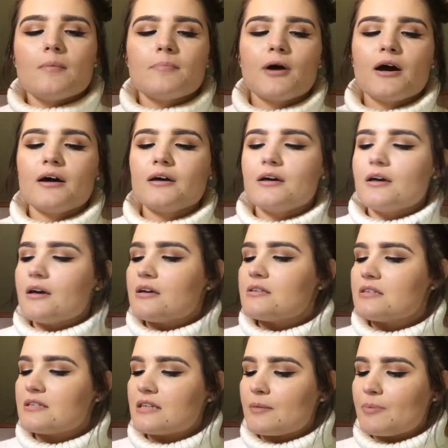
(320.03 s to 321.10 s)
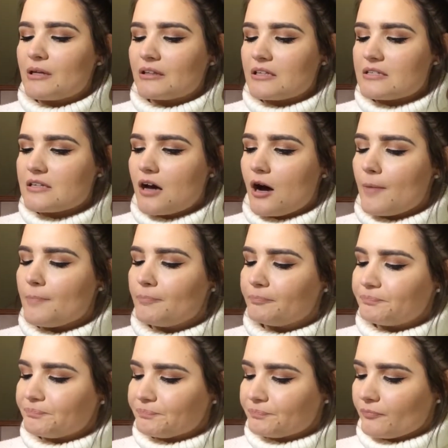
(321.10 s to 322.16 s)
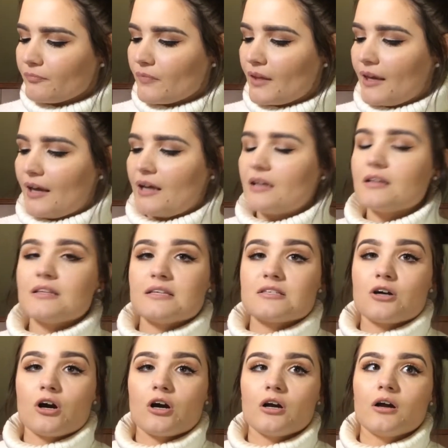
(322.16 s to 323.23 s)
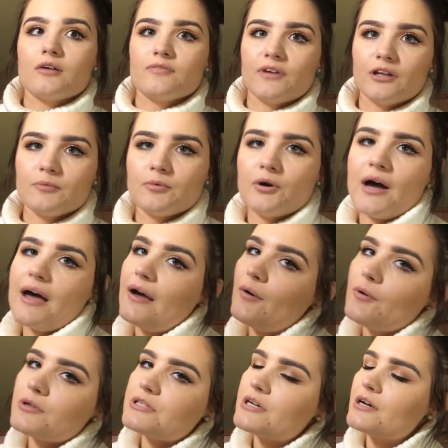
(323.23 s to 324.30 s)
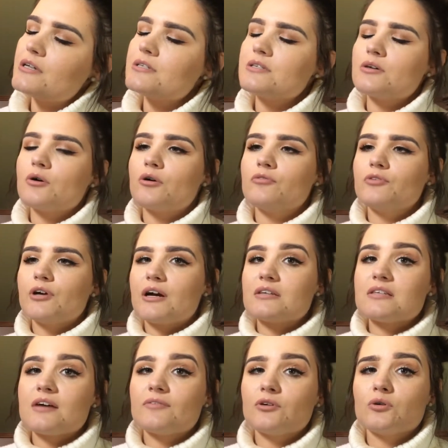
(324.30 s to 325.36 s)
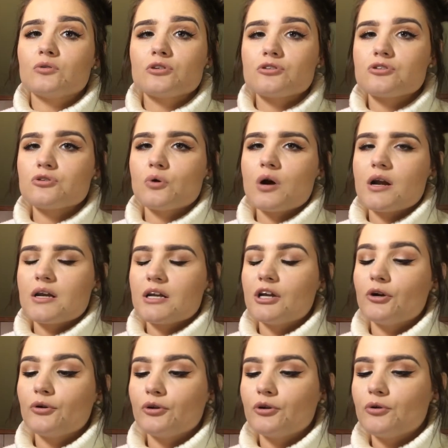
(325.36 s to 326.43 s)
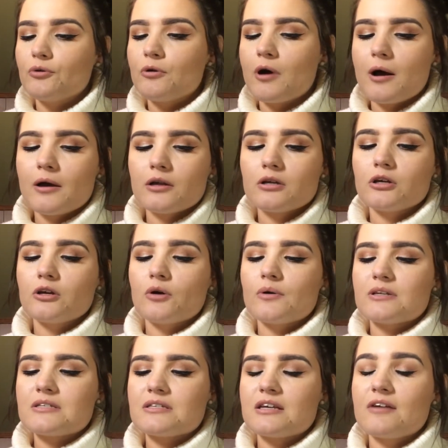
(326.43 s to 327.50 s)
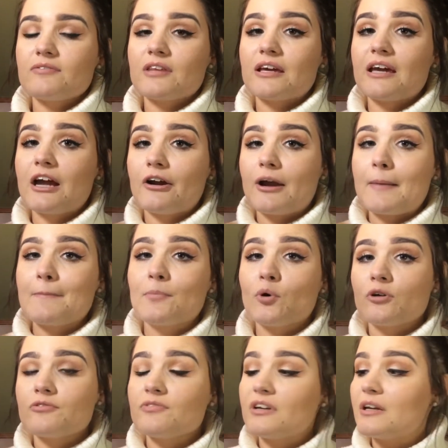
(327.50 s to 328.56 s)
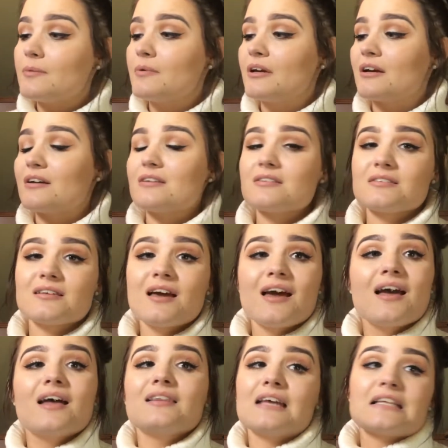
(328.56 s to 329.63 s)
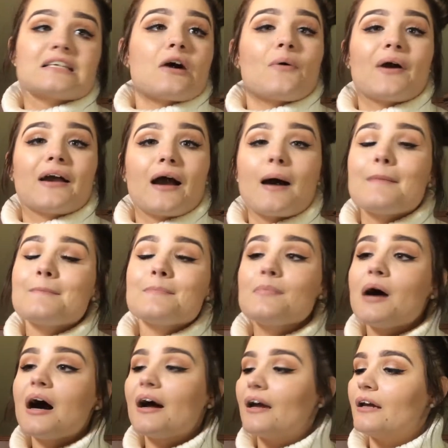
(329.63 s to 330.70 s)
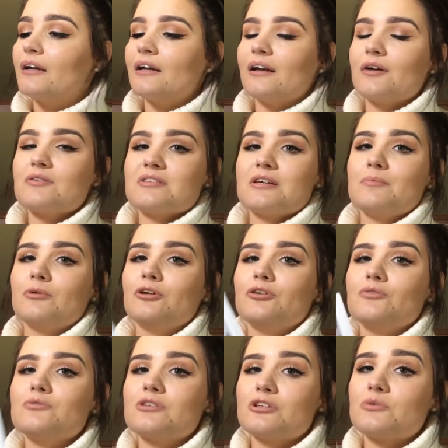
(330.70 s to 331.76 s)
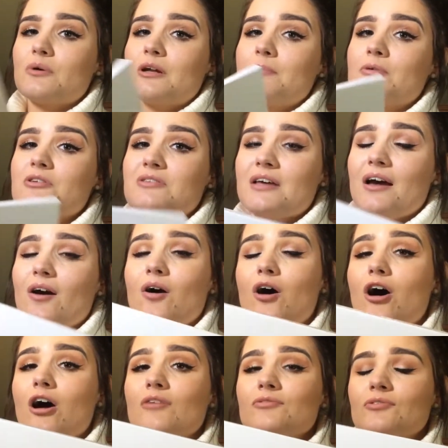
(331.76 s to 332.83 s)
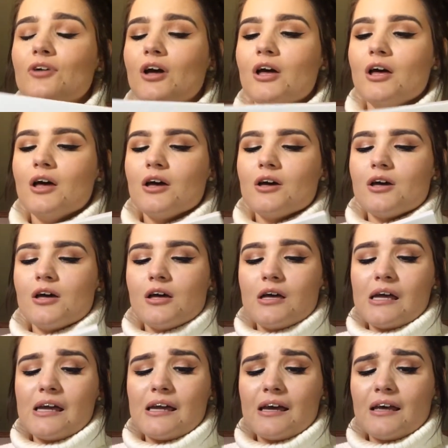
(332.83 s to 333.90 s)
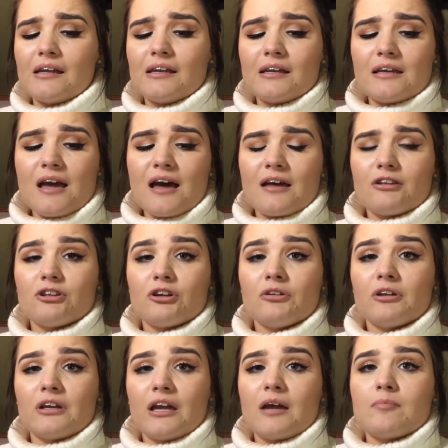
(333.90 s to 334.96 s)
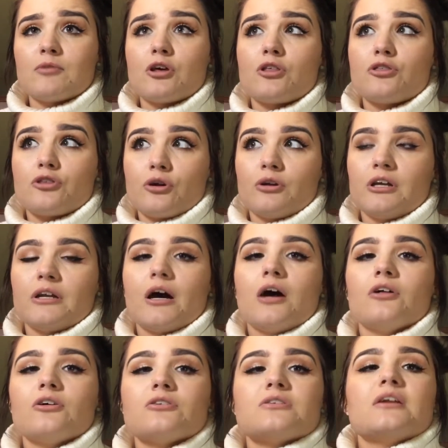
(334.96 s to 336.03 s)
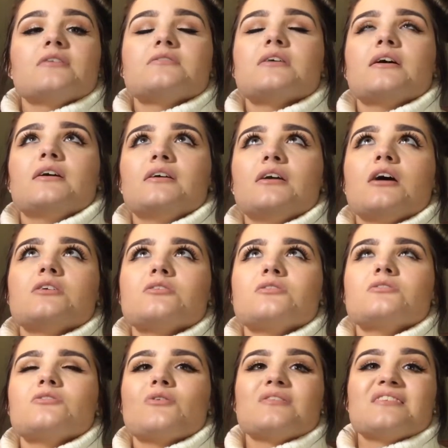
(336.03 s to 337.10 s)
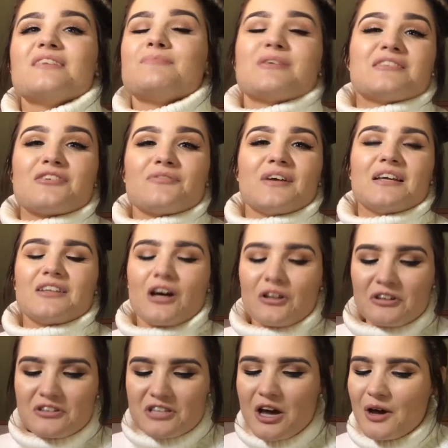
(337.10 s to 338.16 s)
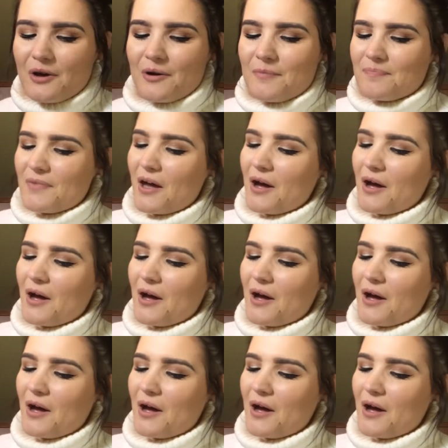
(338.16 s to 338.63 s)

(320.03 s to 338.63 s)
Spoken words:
But since I picked this up, and these are available at Ulta, so if you guys have an Ulta store near you, go and see if they carry Morphe, because that's how I got mine, and I was able to use a 20% off. And yeah, it literally came to $30, and I was like, yes. So I saved myself $8.